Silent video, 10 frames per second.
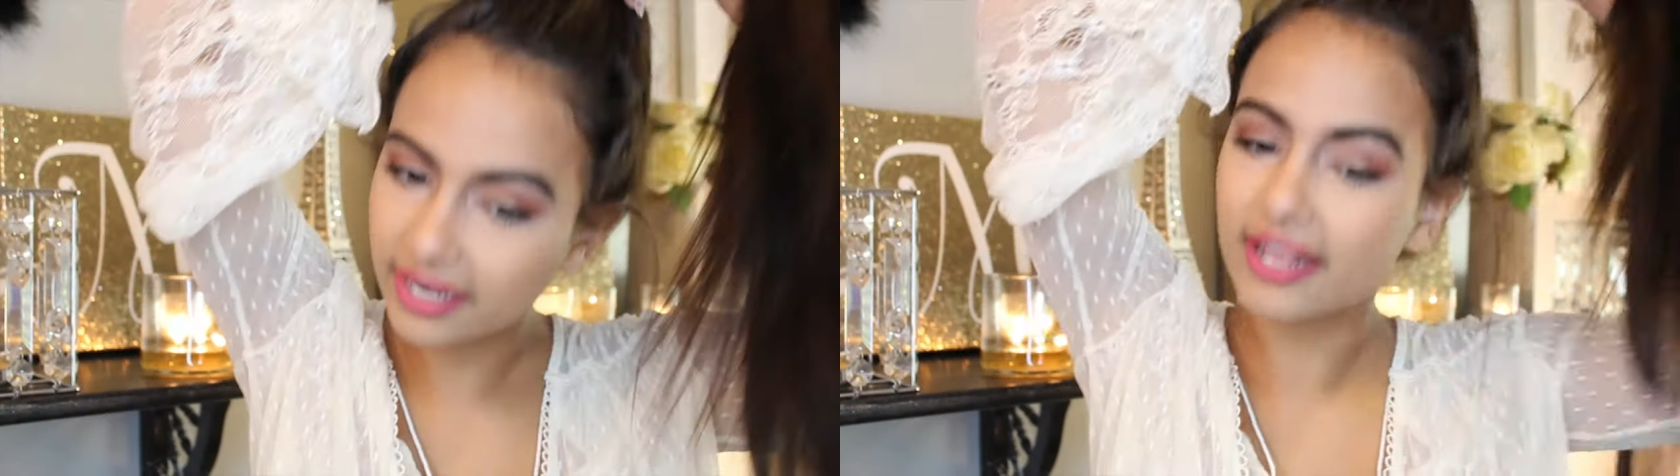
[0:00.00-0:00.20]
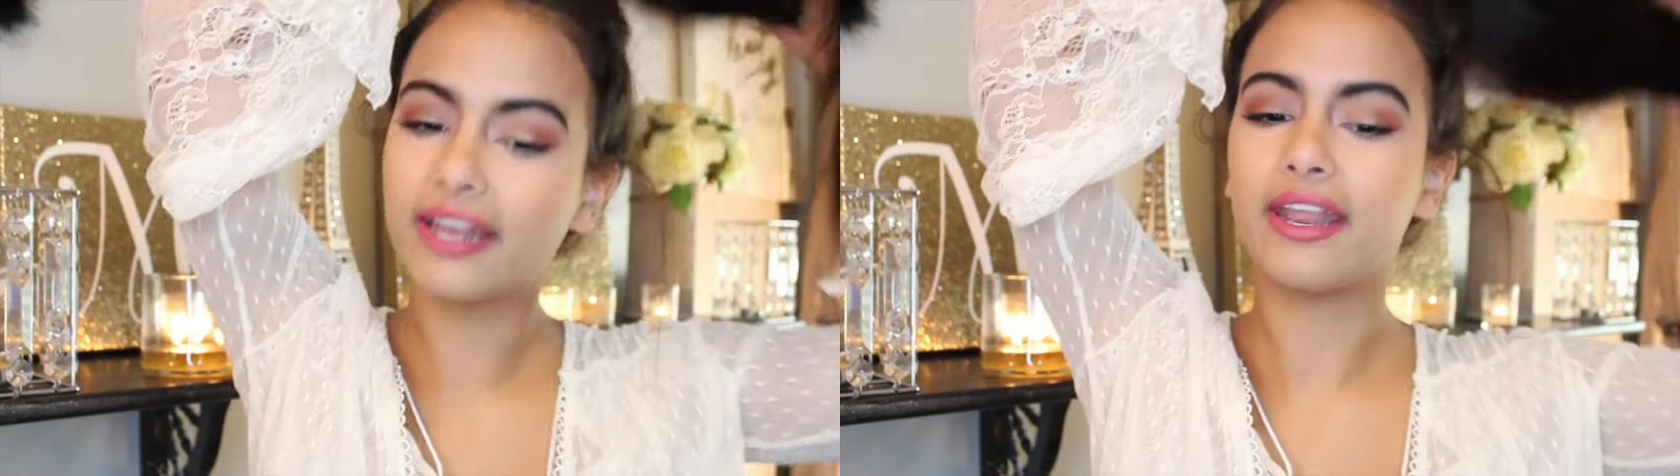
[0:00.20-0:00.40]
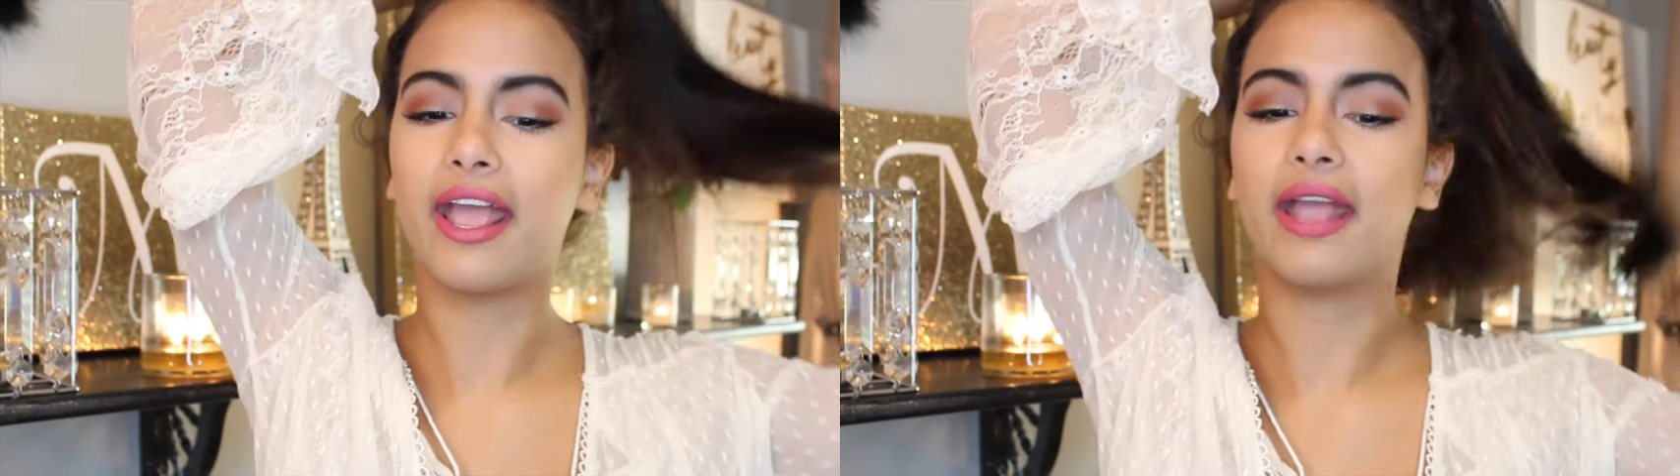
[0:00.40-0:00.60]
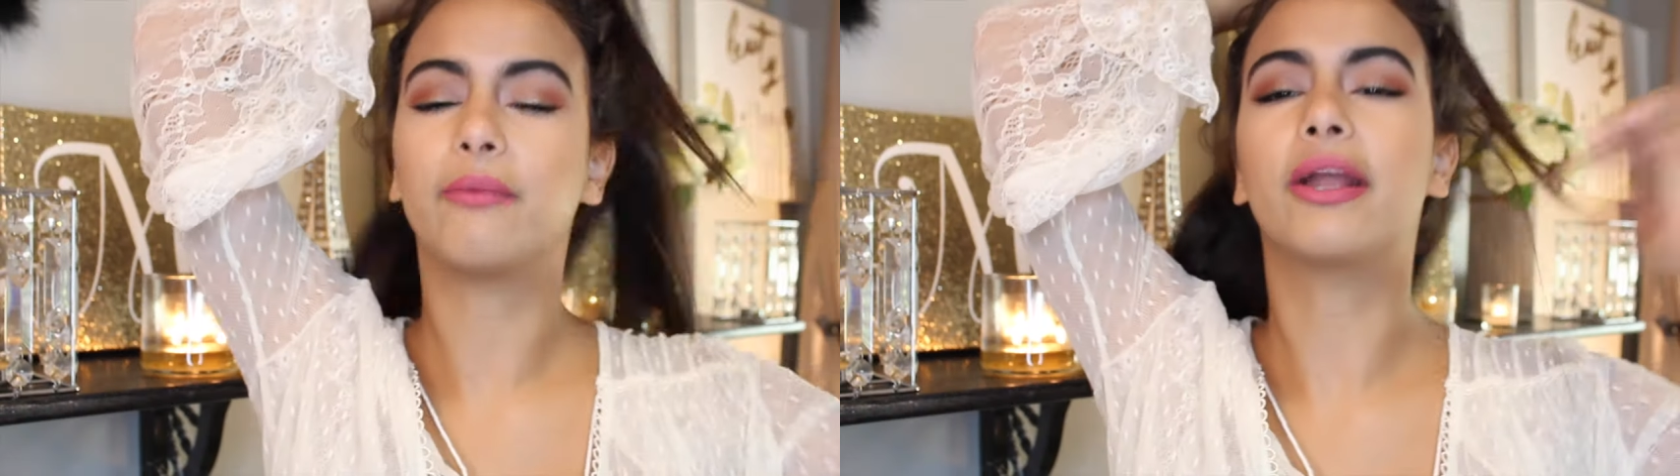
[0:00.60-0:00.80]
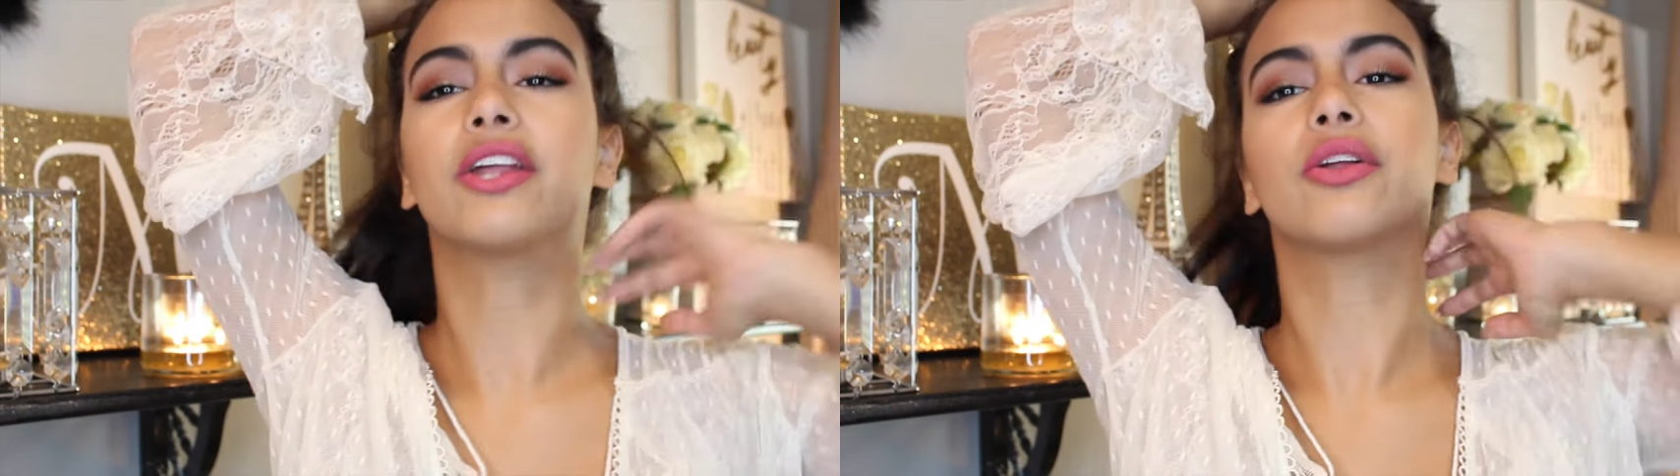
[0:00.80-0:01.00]
in a
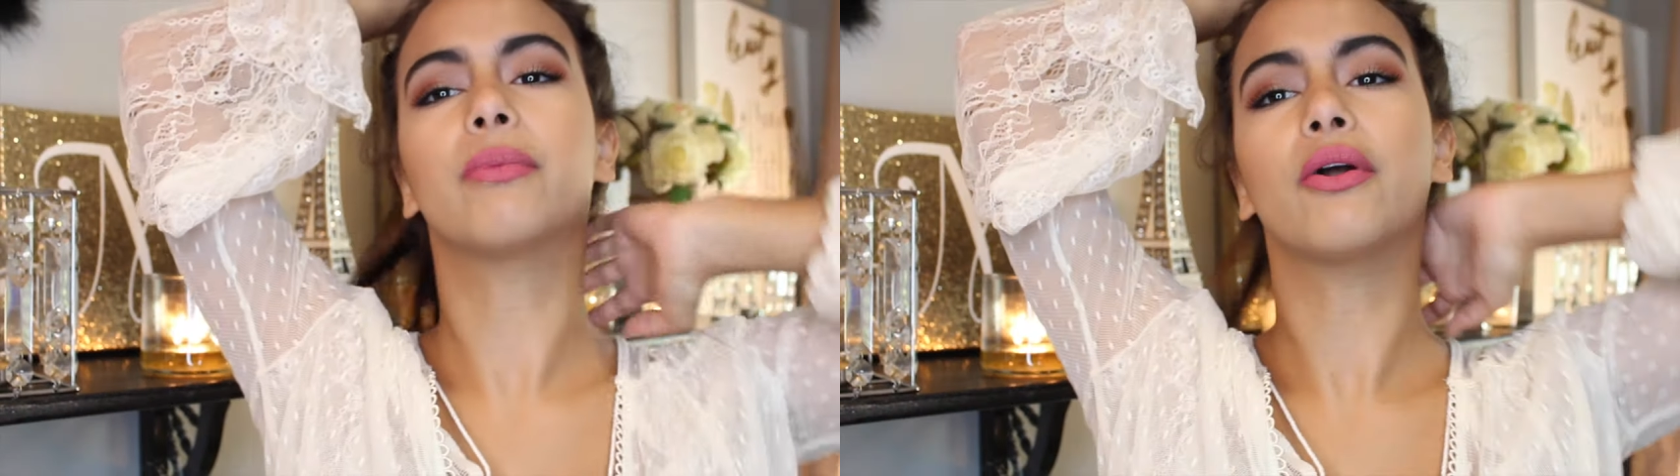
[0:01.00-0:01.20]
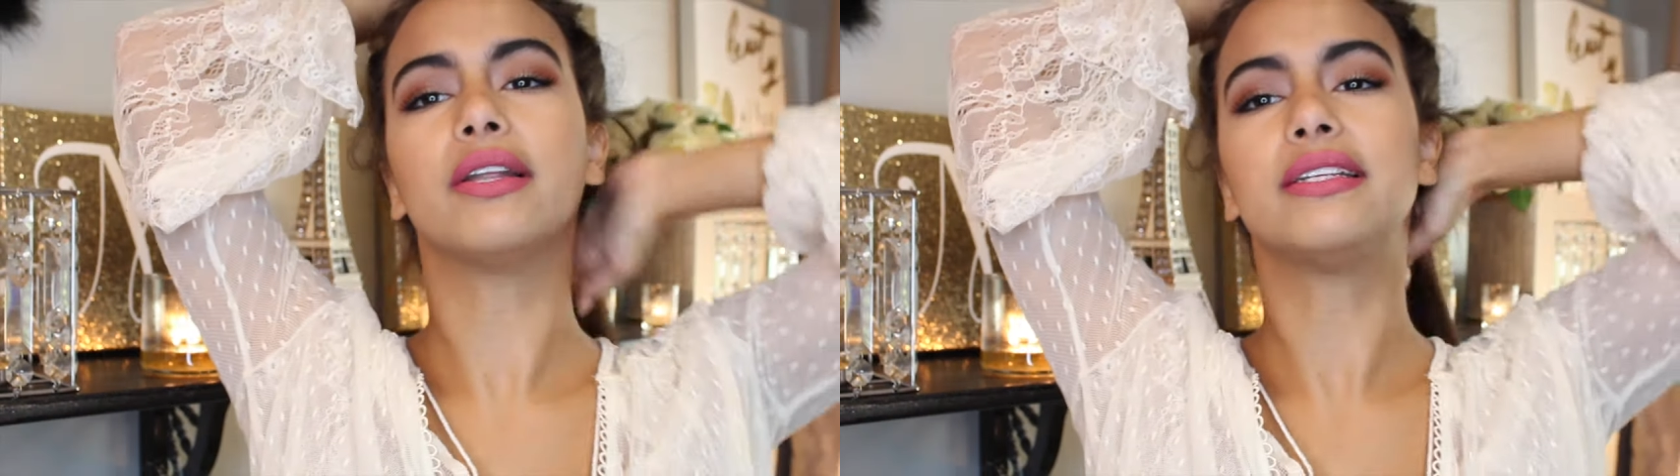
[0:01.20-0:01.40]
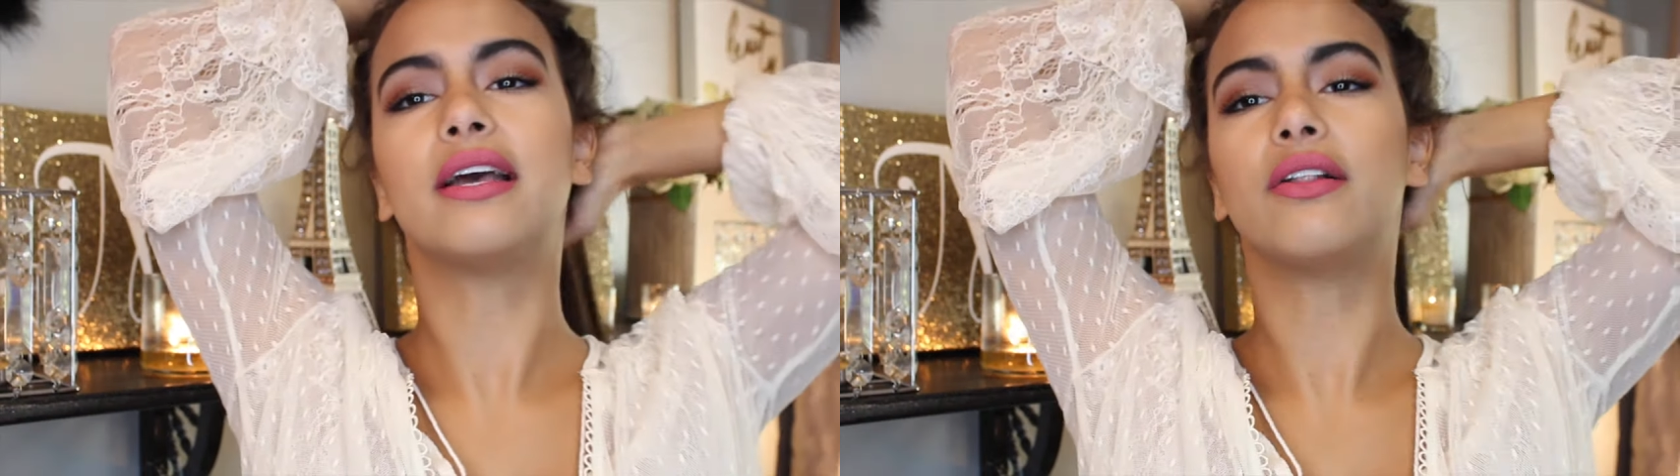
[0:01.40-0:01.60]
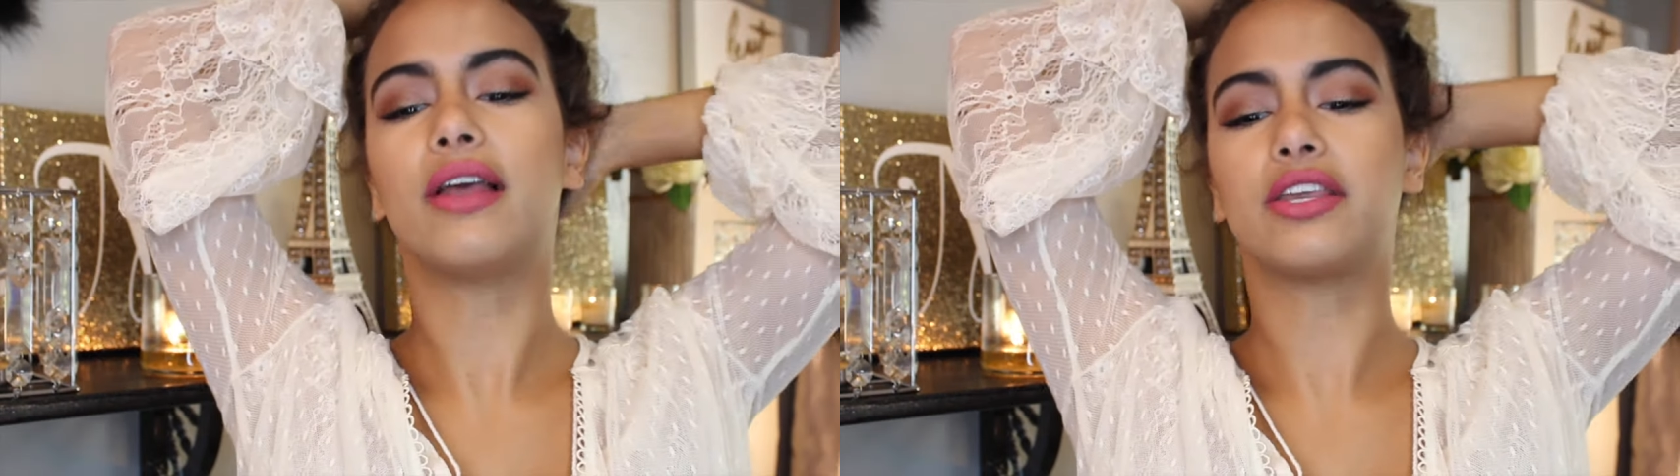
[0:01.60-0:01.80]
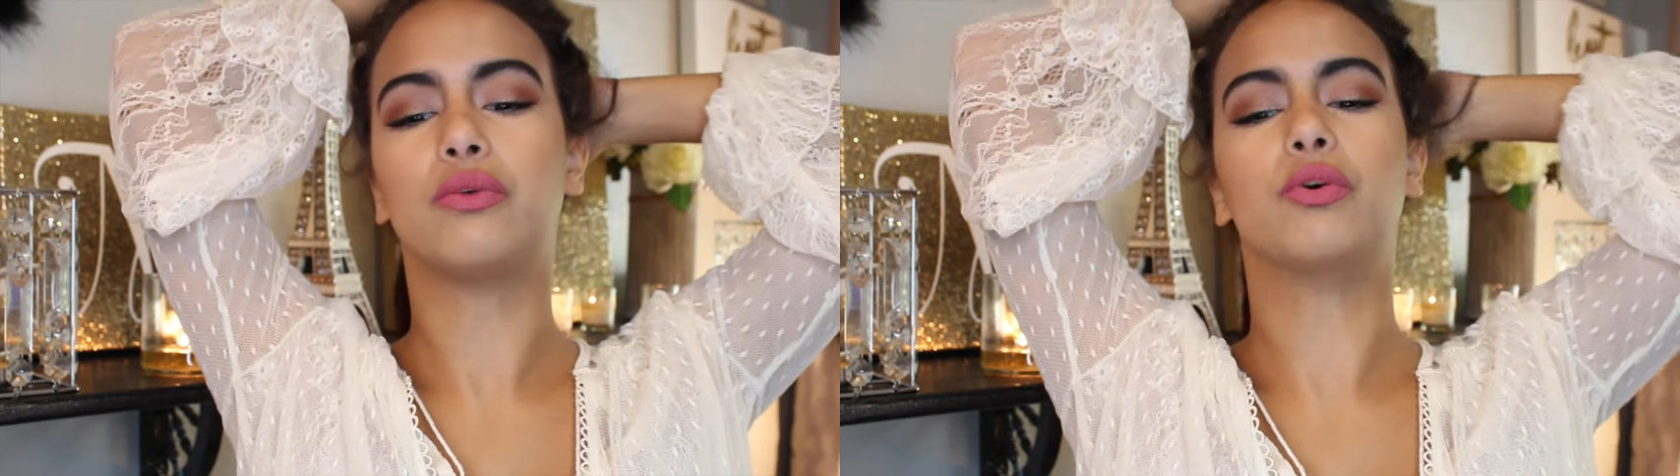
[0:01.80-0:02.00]
regular ponytail
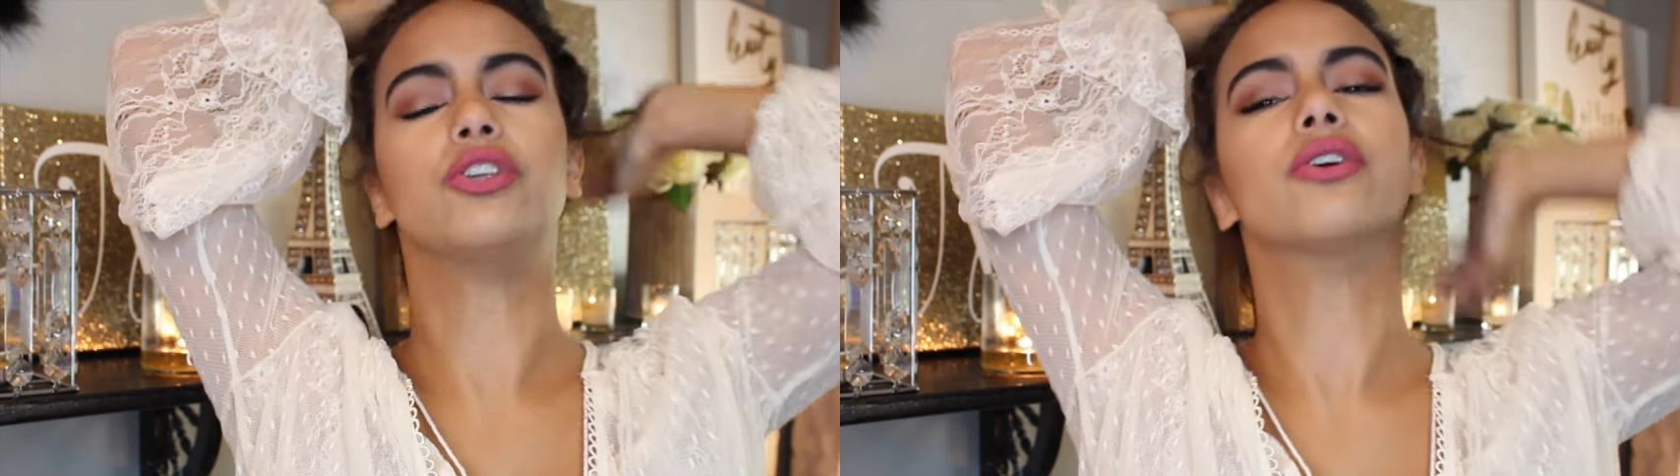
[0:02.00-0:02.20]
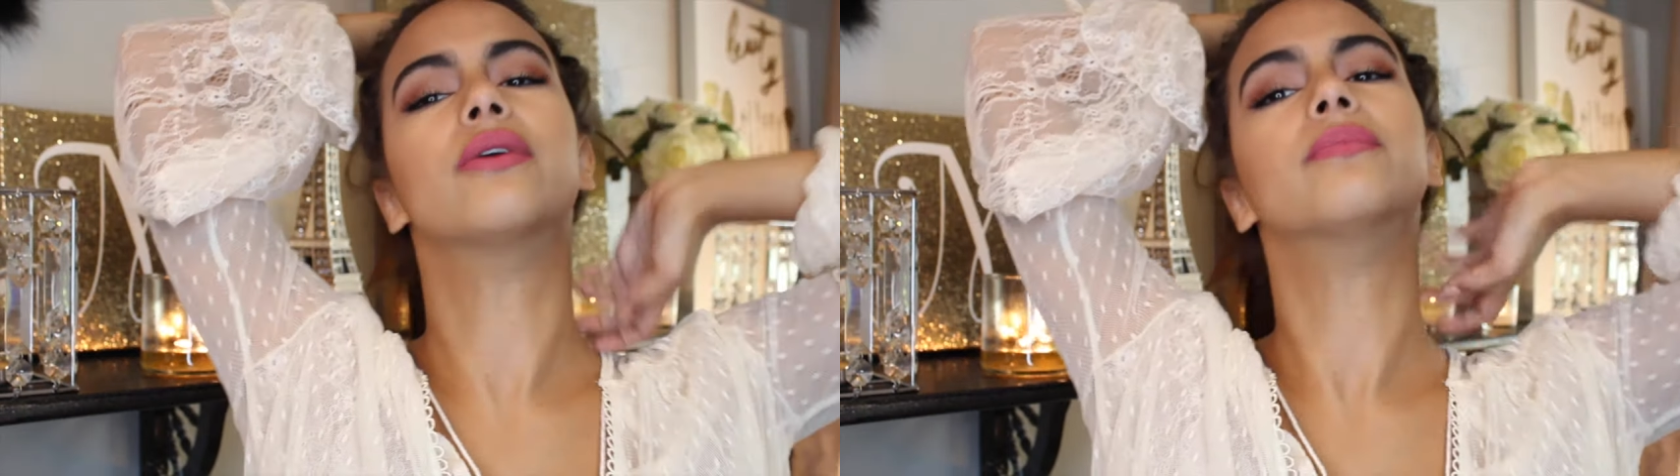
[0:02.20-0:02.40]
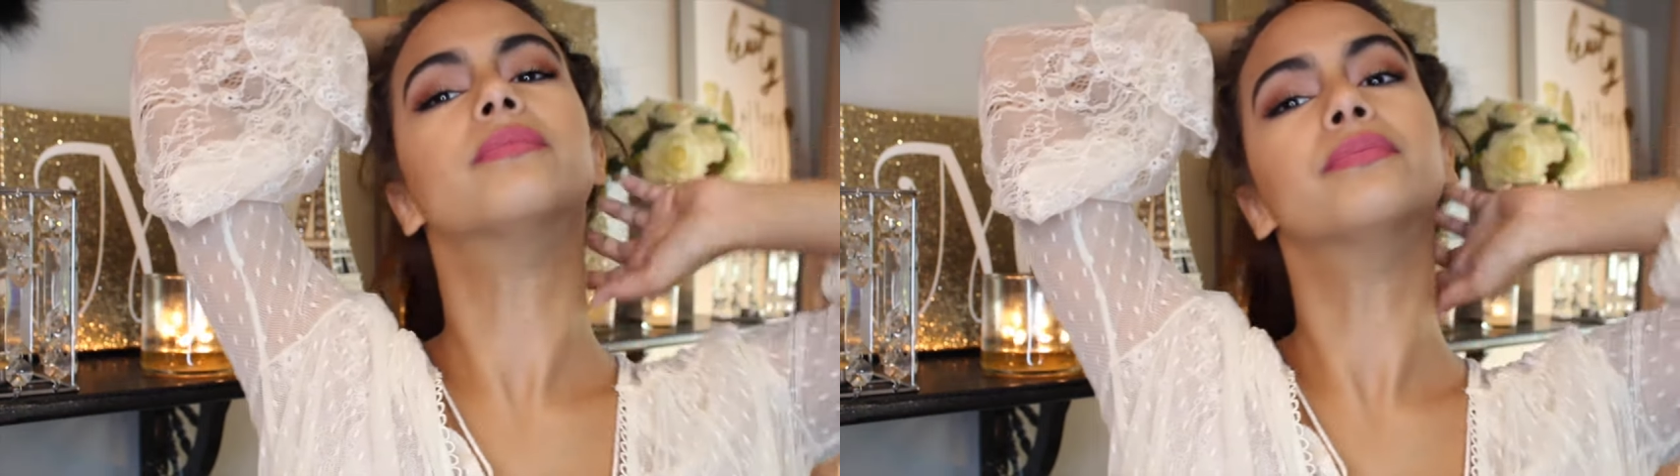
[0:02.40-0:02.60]
like you would your own.